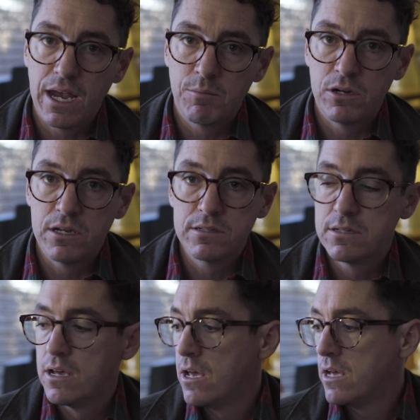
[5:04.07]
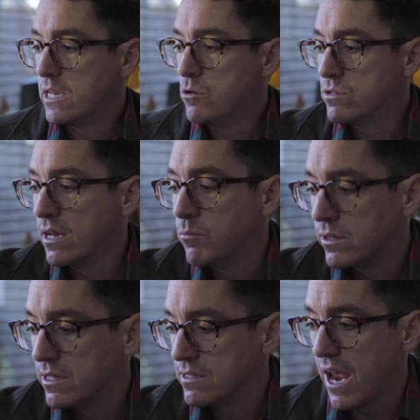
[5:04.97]
camera is, using it
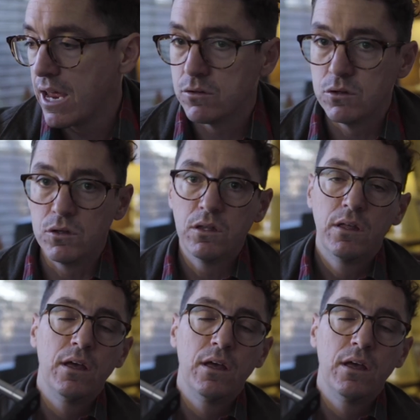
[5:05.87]
with this handle,